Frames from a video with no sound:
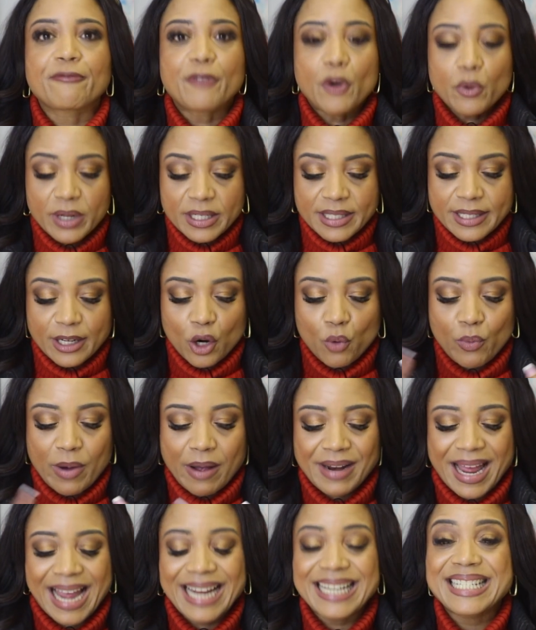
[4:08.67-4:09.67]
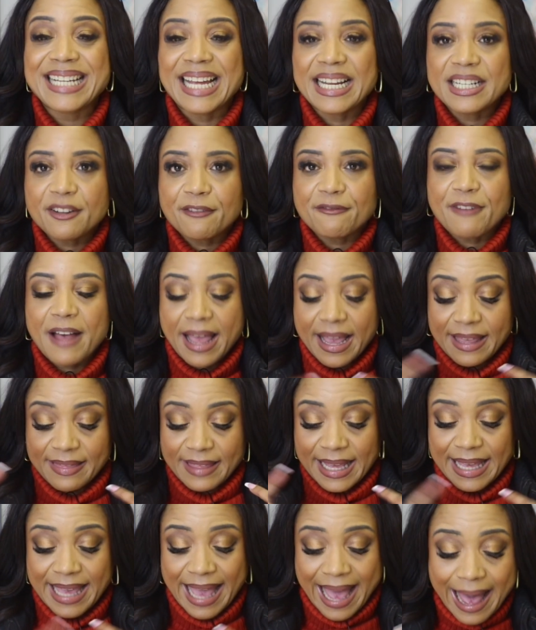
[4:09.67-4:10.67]
focusing around identifying
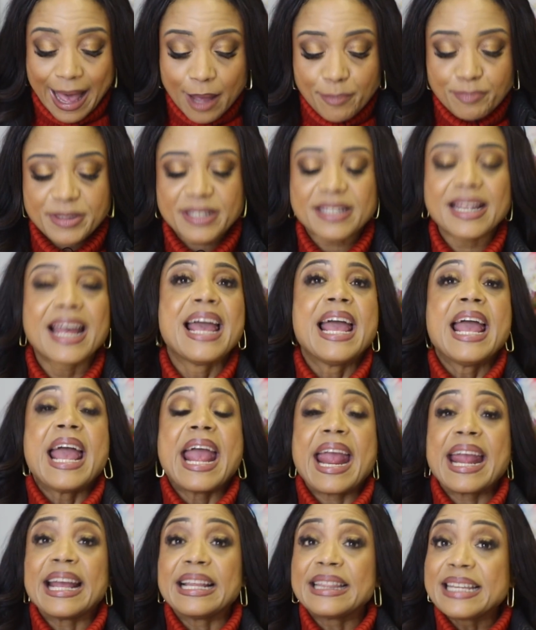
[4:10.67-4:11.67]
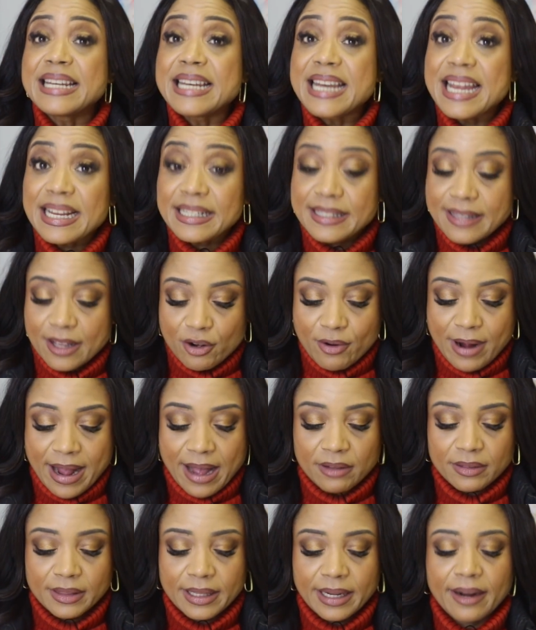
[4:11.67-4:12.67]
the gaps and the needs that are
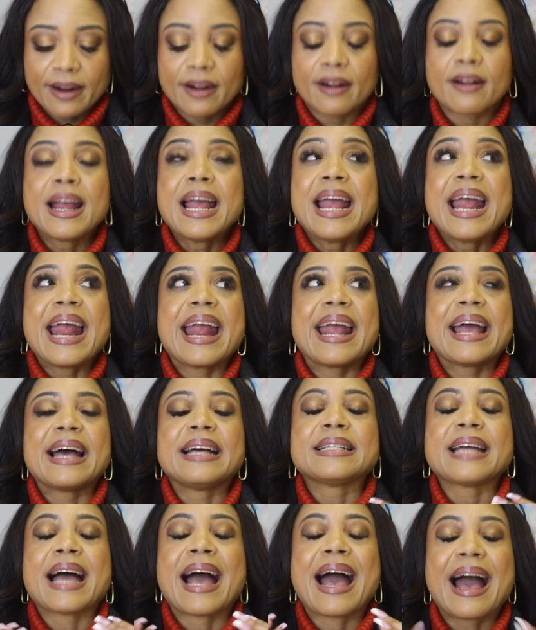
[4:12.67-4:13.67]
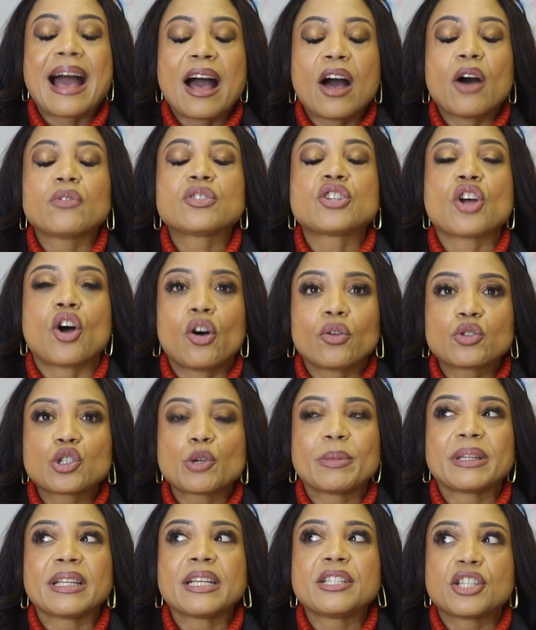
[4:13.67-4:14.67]
out there, and how to
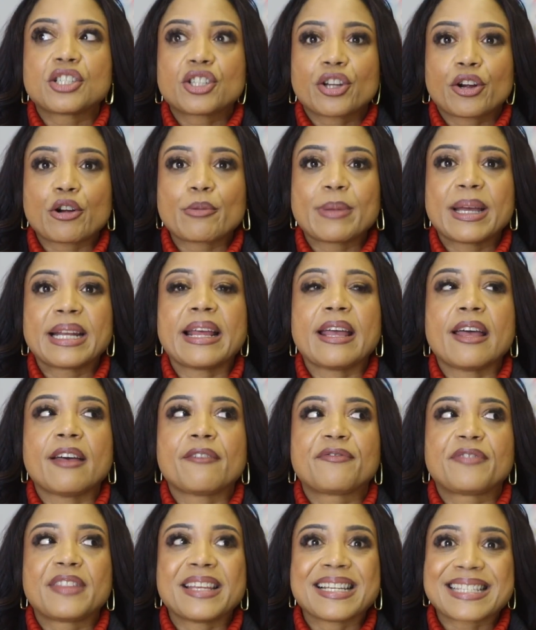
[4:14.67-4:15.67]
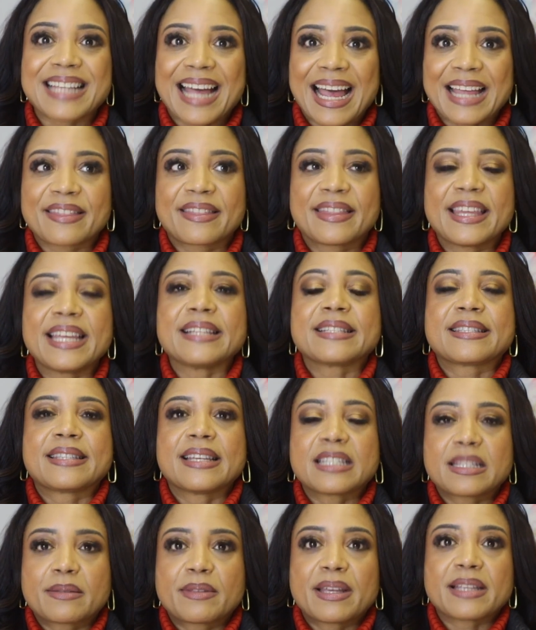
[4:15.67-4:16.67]
ultimately determine if this these,
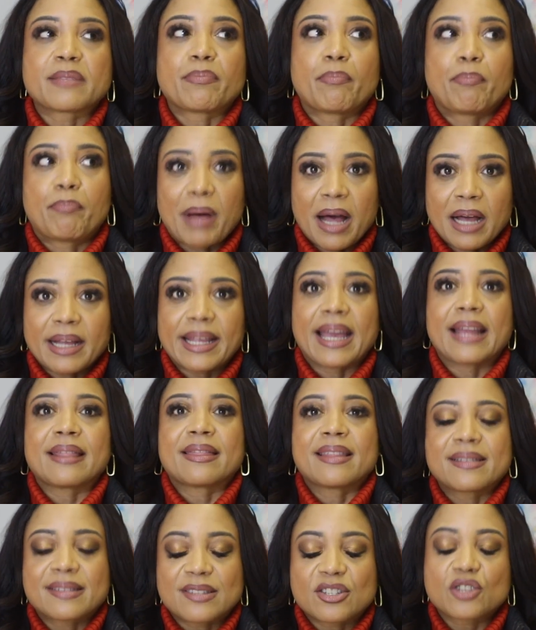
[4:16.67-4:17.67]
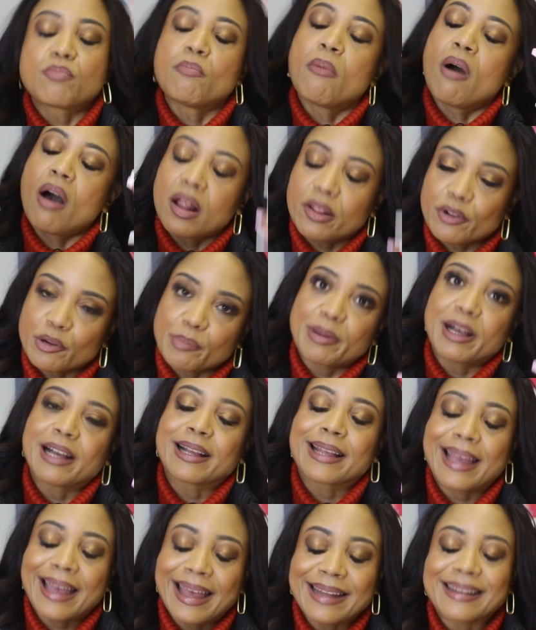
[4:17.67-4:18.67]
this this bucket, this smaller
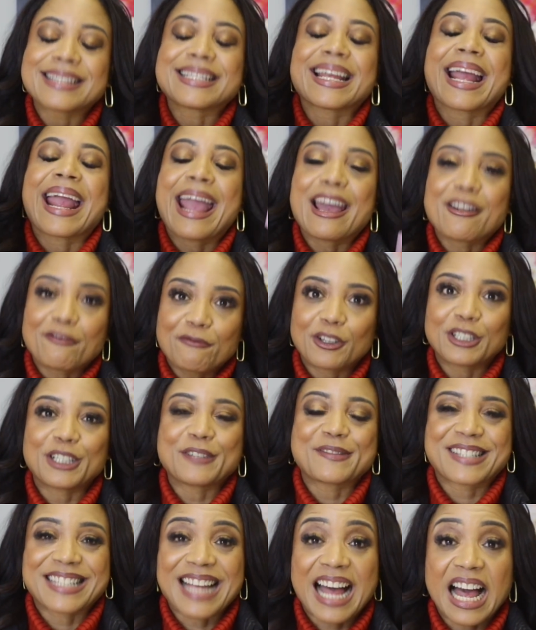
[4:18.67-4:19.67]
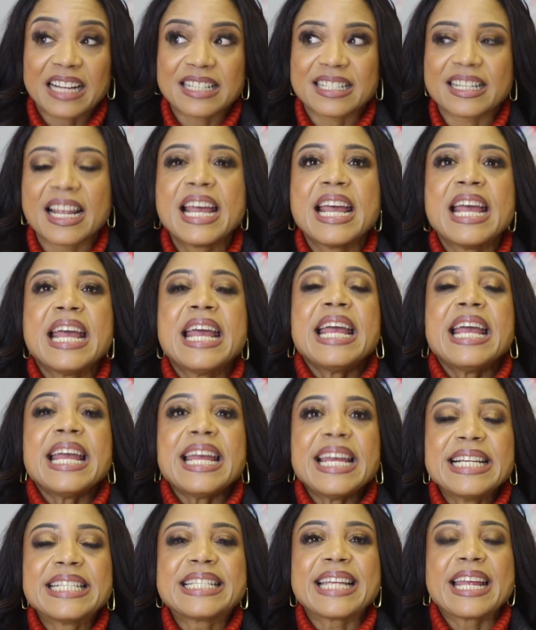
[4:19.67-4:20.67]
bucket, this handful of socks
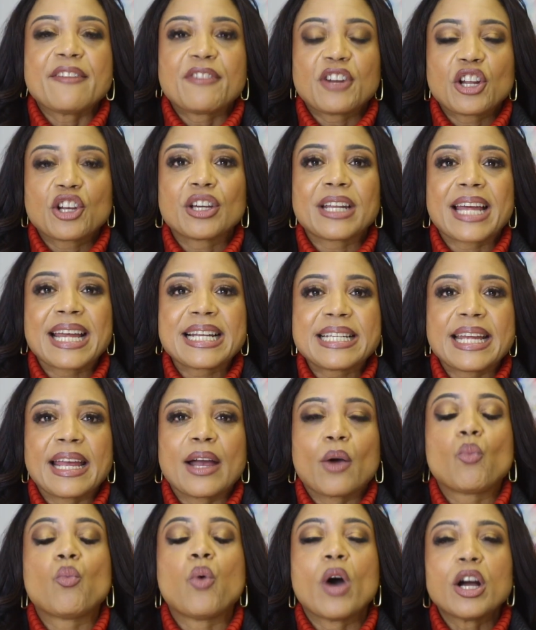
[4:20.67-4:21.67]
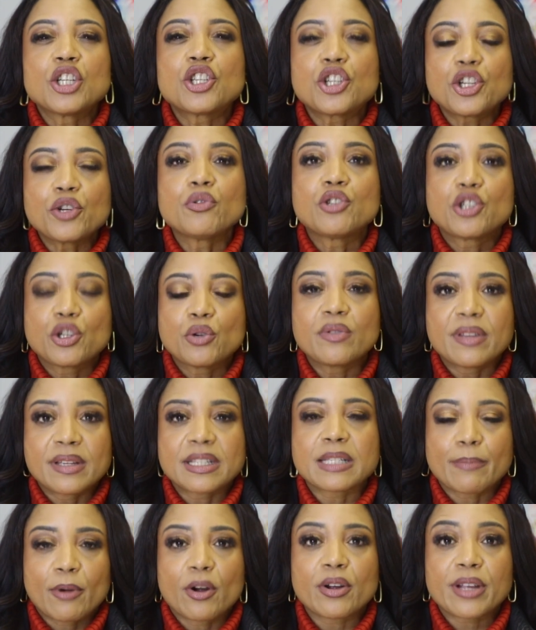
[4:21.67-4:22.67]
is even a good idea. Once you do
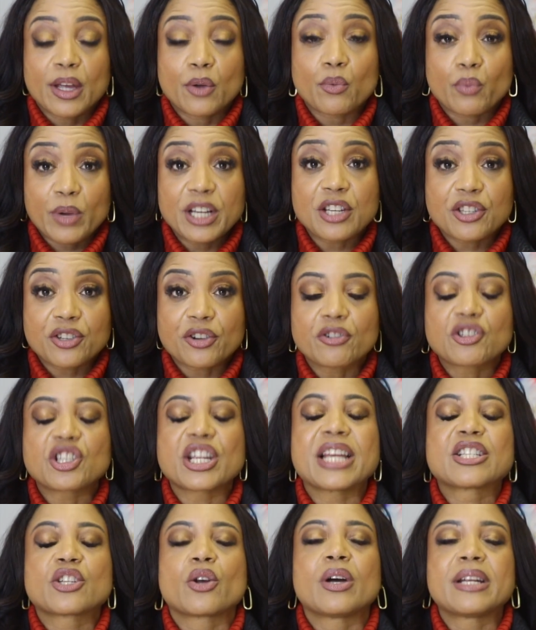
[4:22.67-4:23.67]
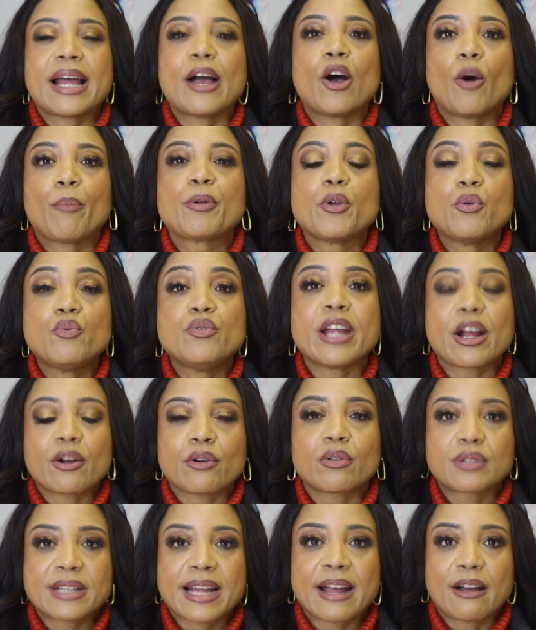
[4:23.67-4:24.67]
this market research, it's going to help you
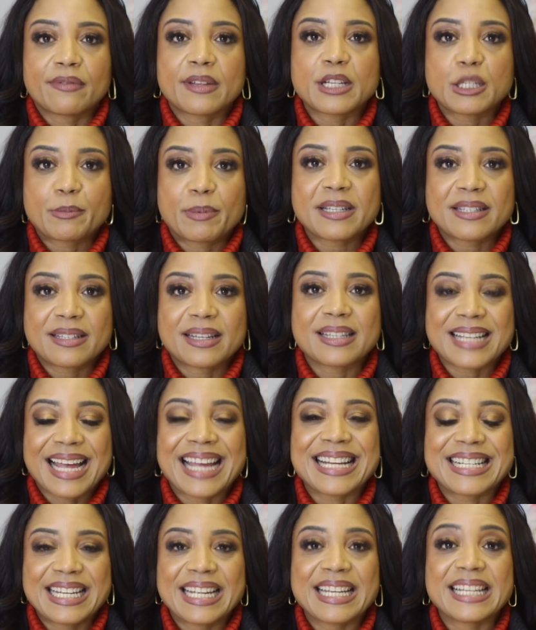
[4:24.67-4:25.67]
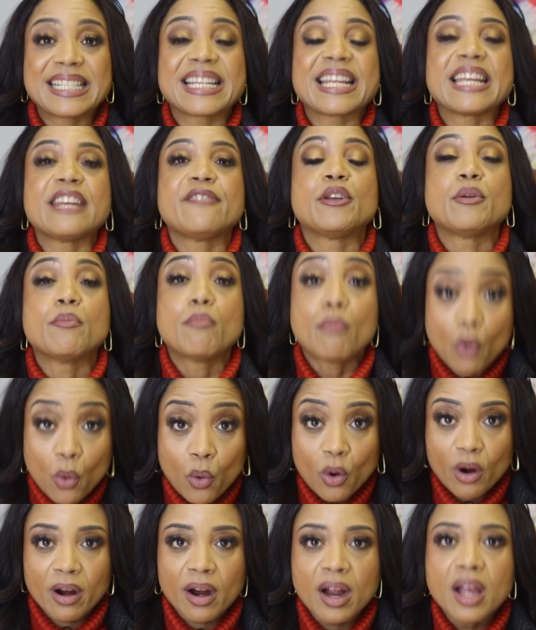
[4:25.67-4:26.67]
narrow down these business ideas even
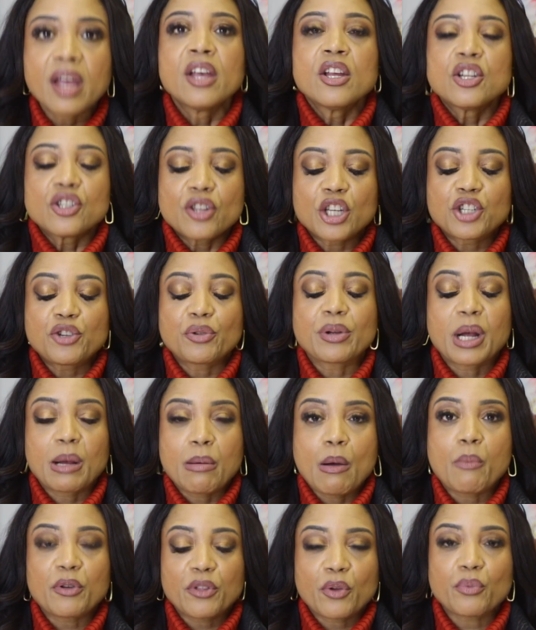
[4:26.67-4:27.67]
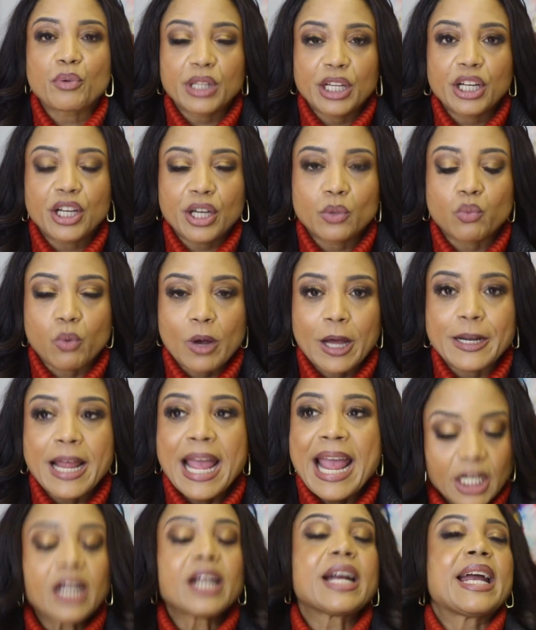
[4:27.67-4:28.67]
more so that you can come up with a really good one. All